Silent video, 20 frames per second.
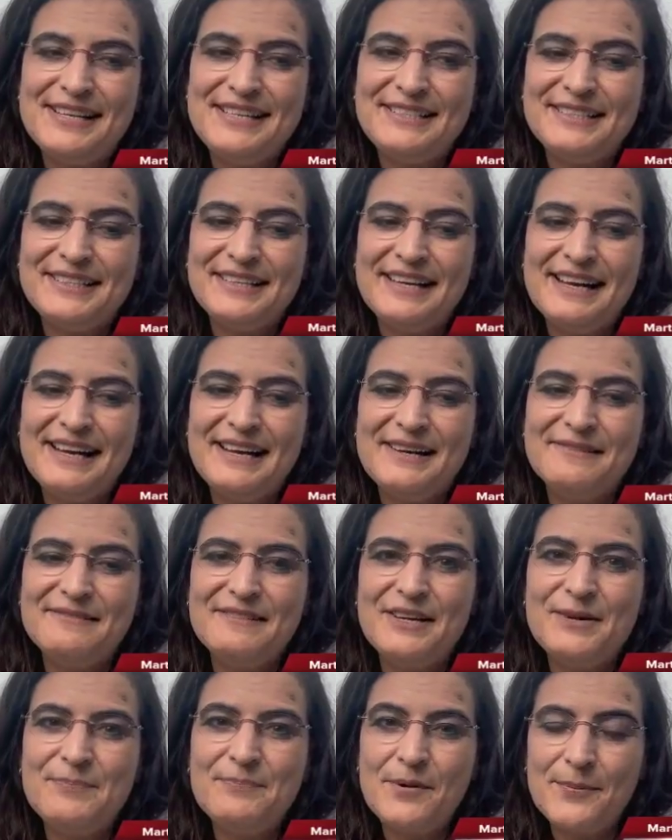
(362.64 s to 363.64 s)
is a
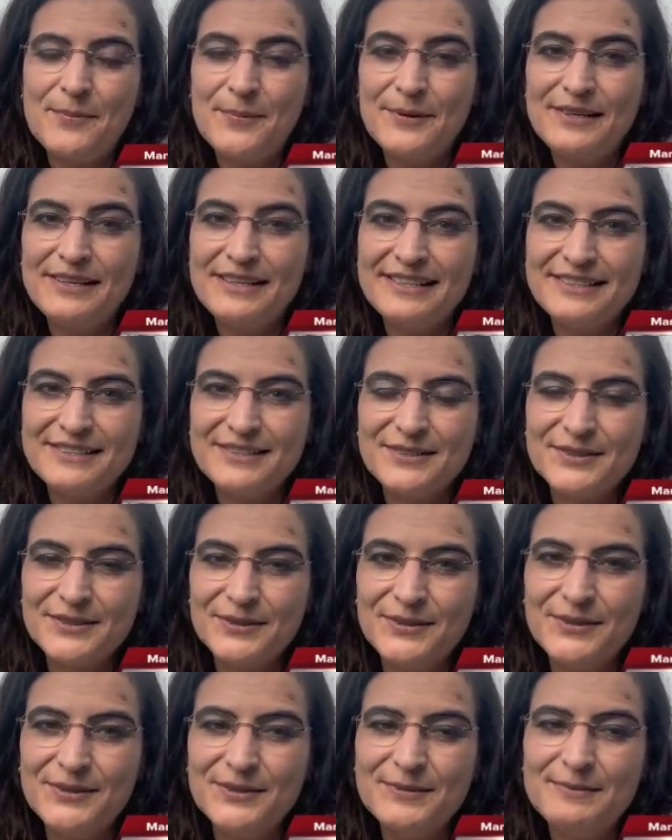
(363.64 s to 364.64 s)
very popular
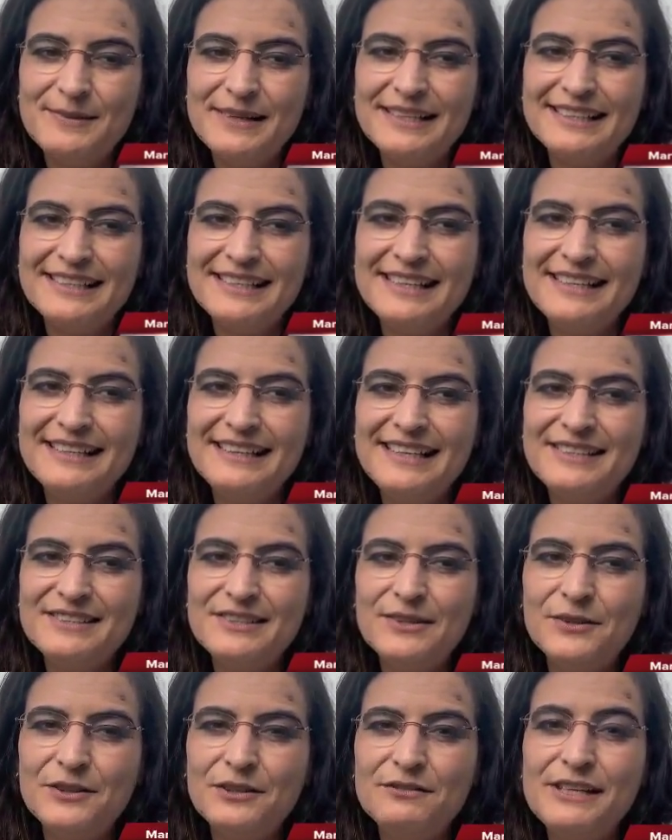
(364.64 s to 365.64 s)
song, but there's a
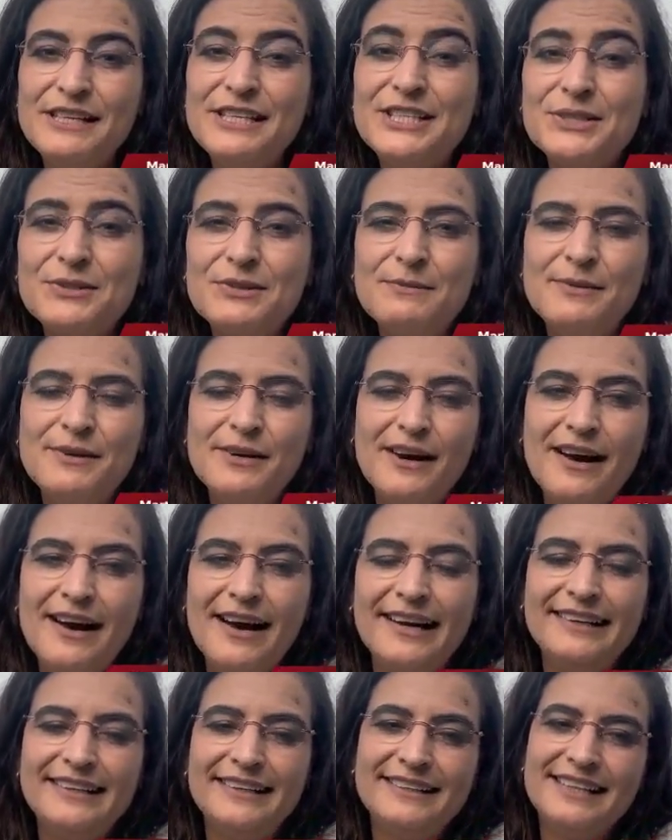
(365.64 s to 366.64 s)
lot of history
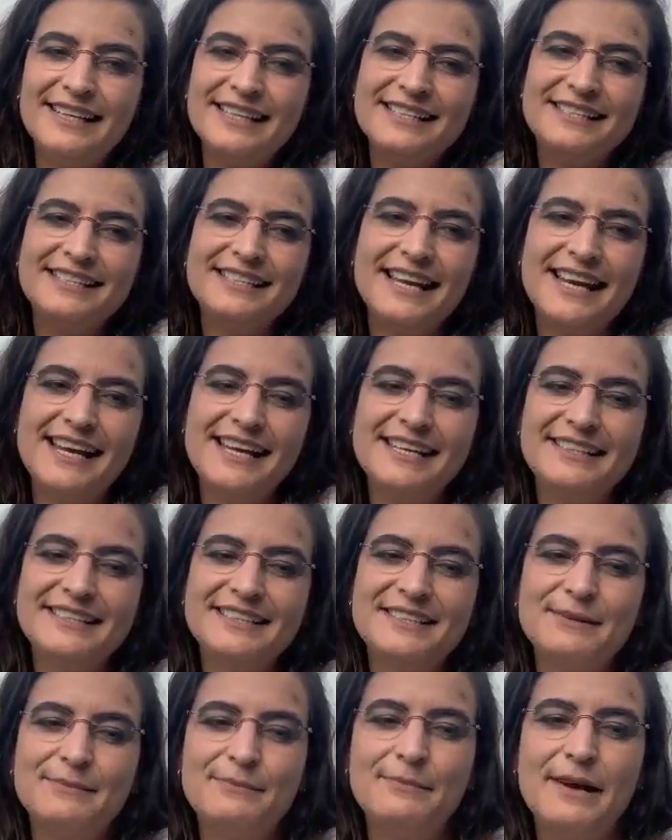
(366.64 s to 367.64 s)
behind it. They say
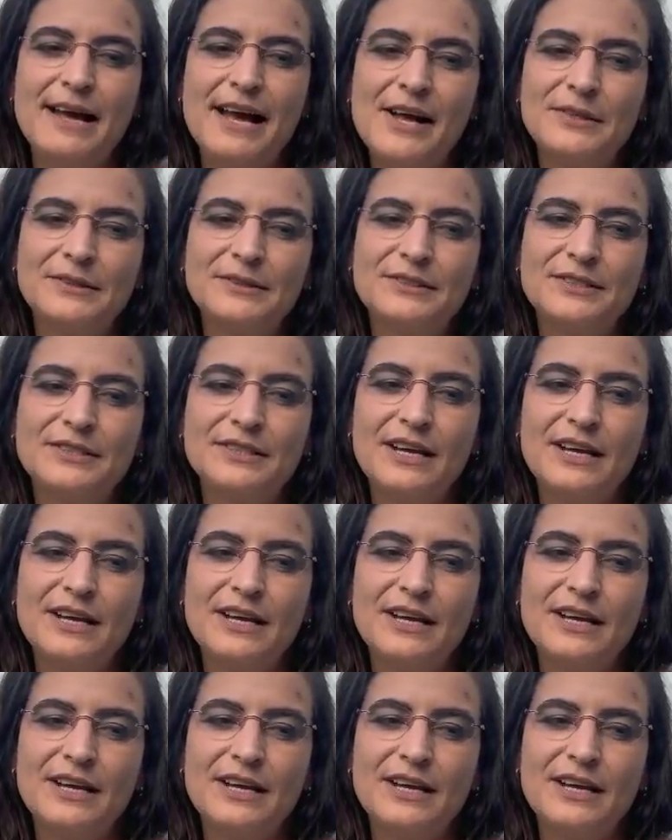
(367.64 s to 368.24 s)
it's about